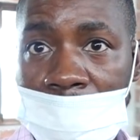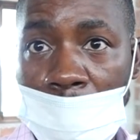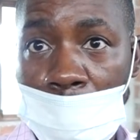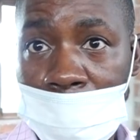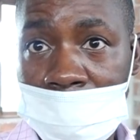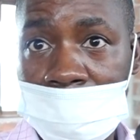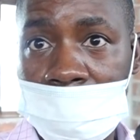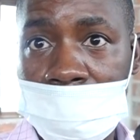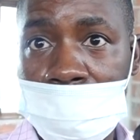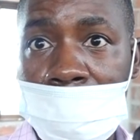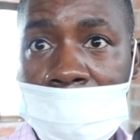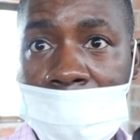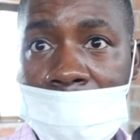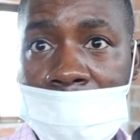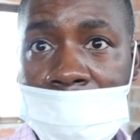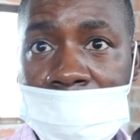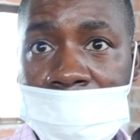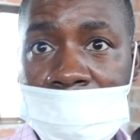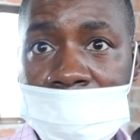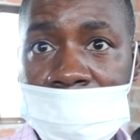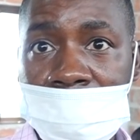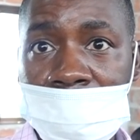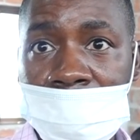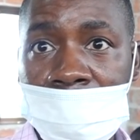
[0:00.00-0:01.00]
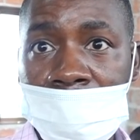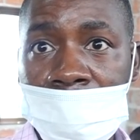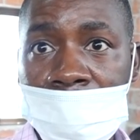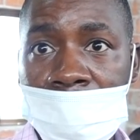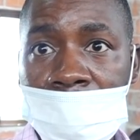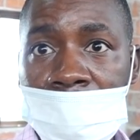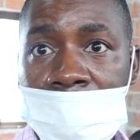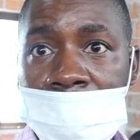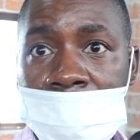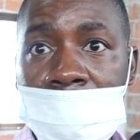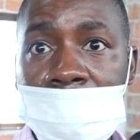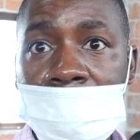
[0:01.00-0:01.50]
our SIM cards.
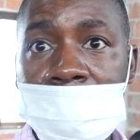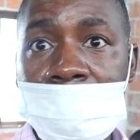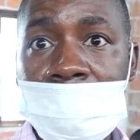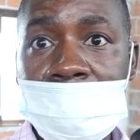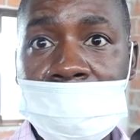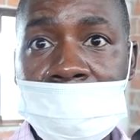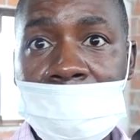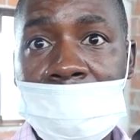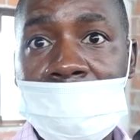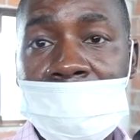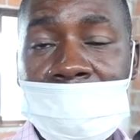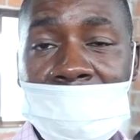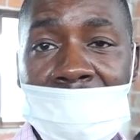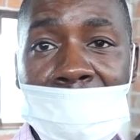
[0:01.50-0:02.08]
They registered